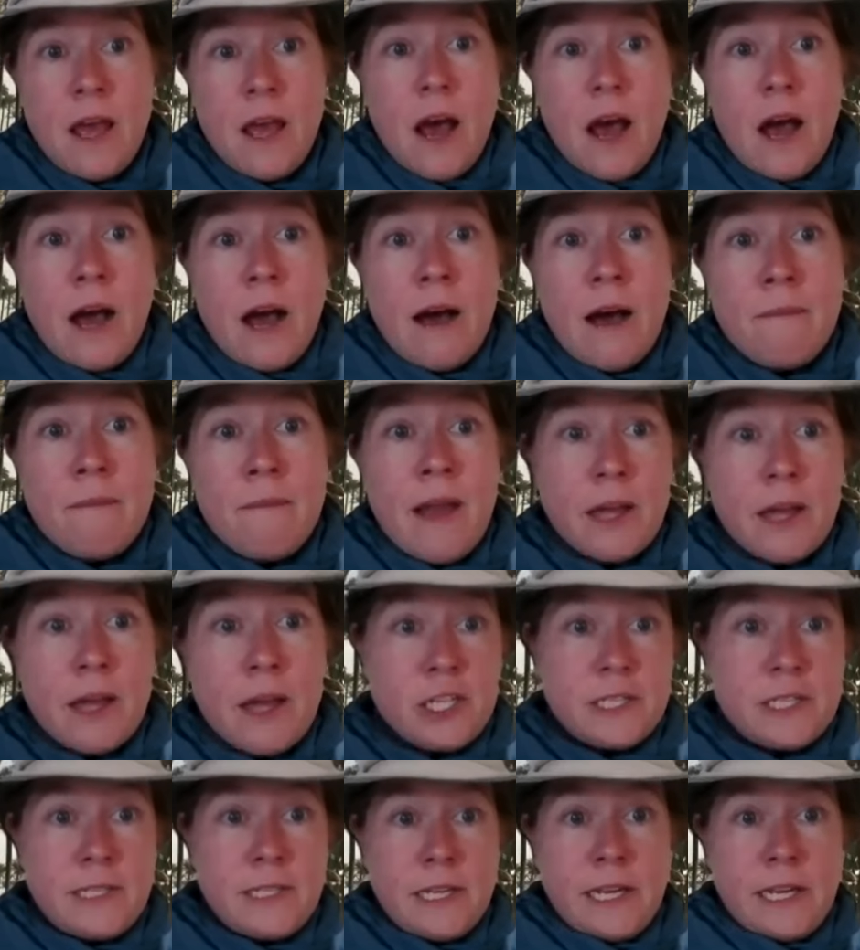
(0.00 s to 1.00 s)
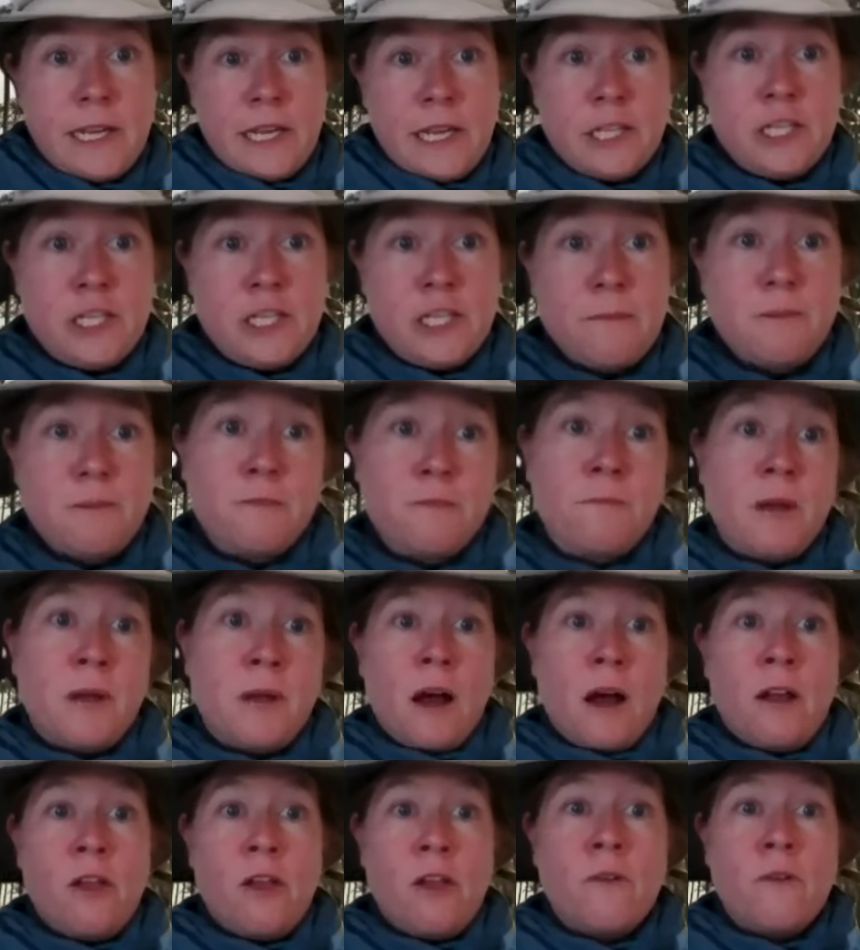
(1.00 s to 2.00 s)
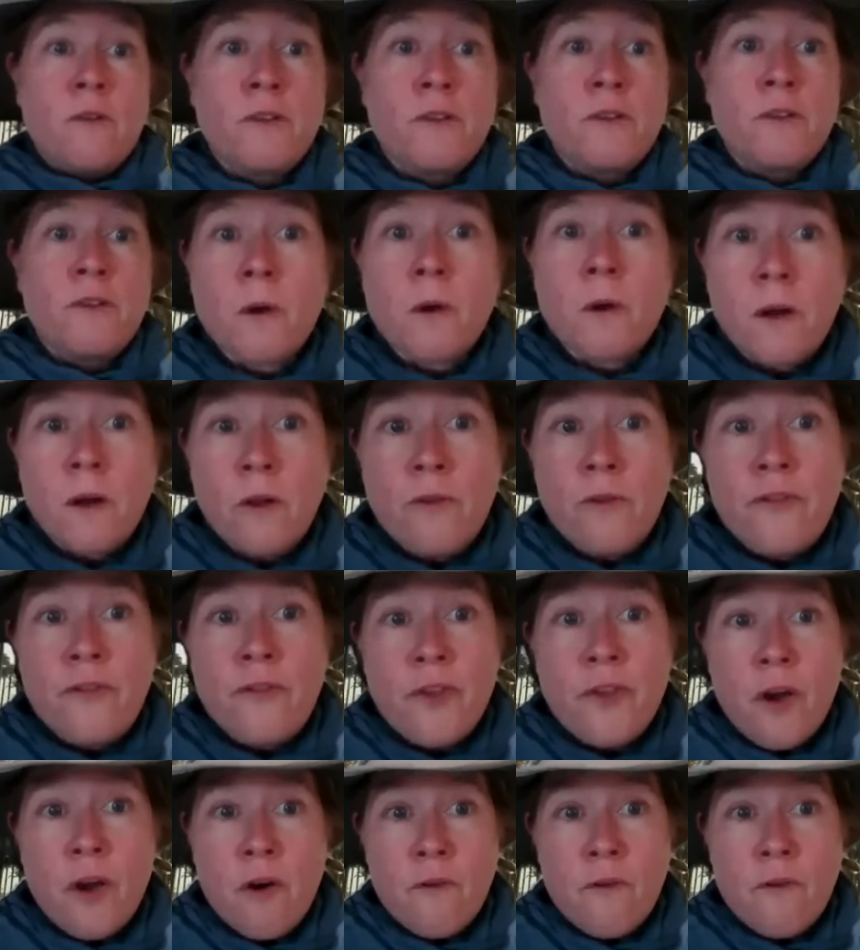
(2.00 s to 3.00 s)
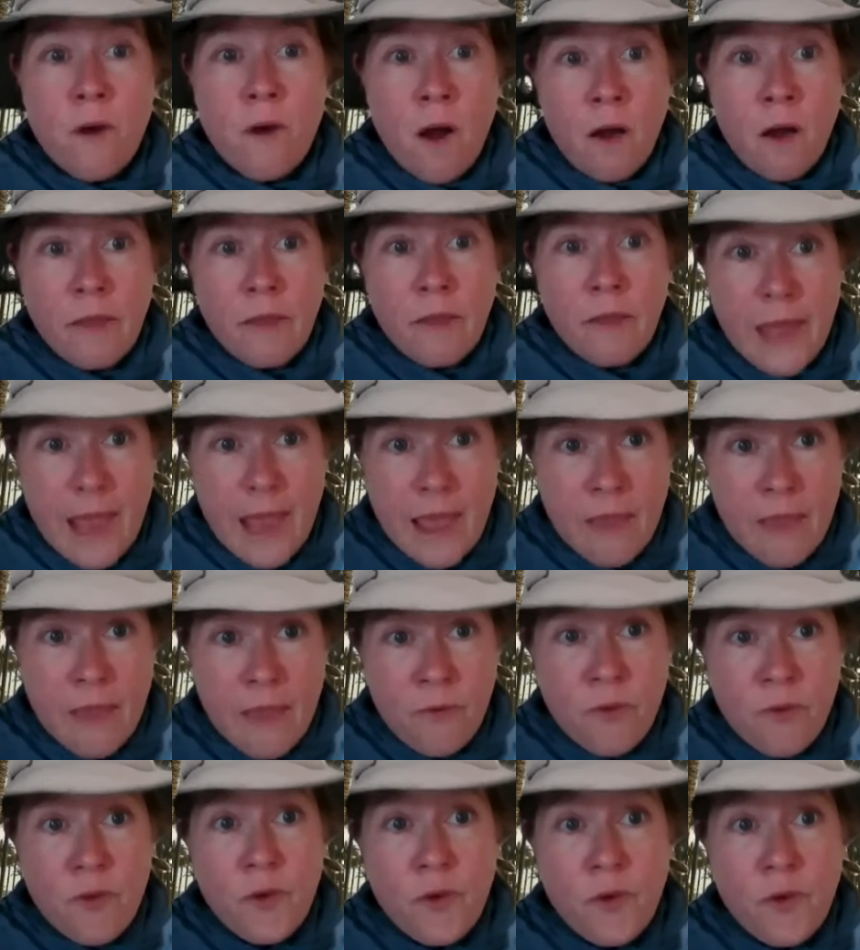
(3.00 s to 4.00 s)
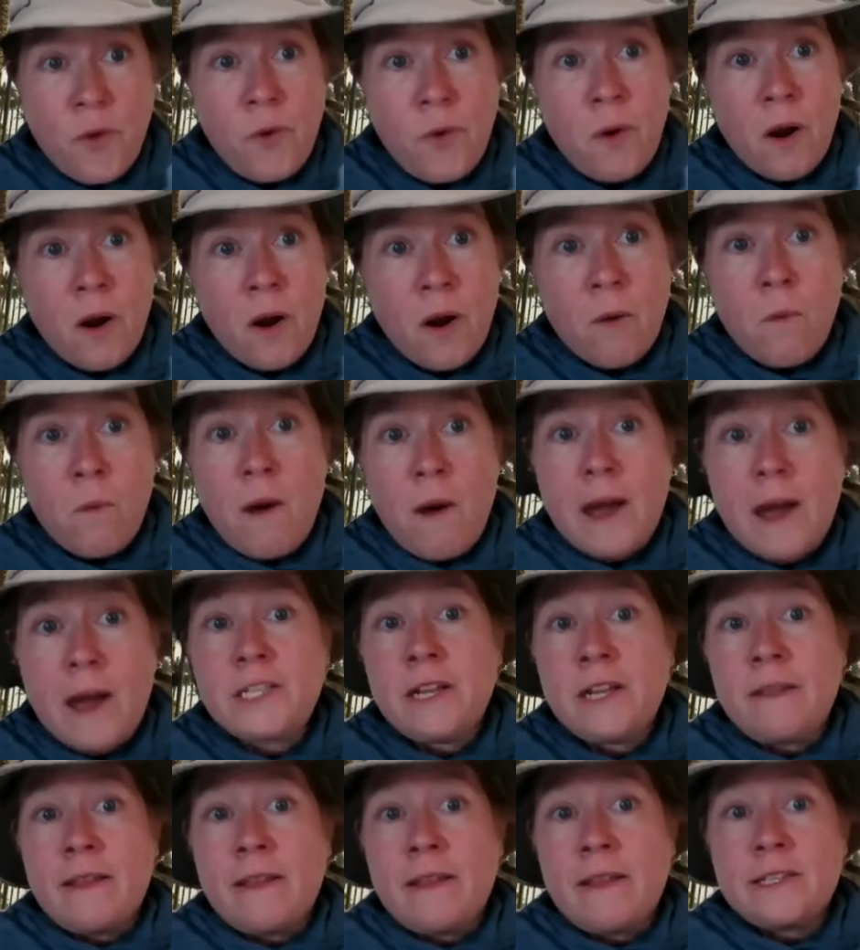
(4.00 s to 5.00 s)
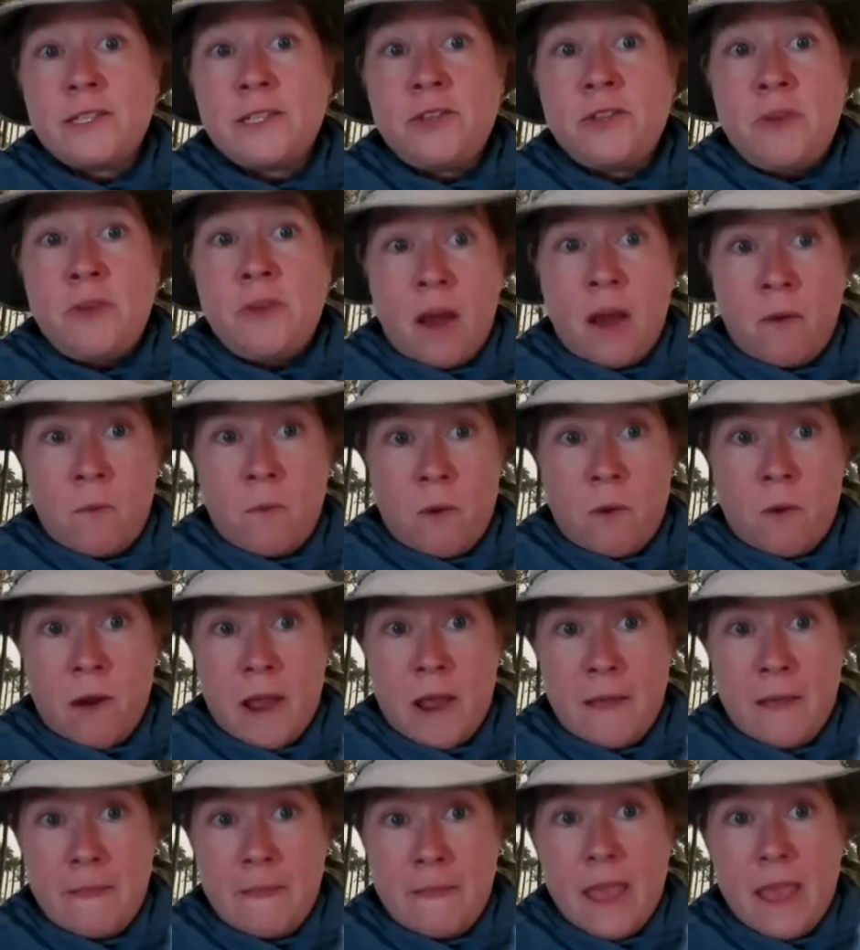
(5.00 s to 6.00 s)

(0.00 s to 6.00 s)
Um, not just in Egypt, but all over the world. So for all the kids who are watching this, do not worry.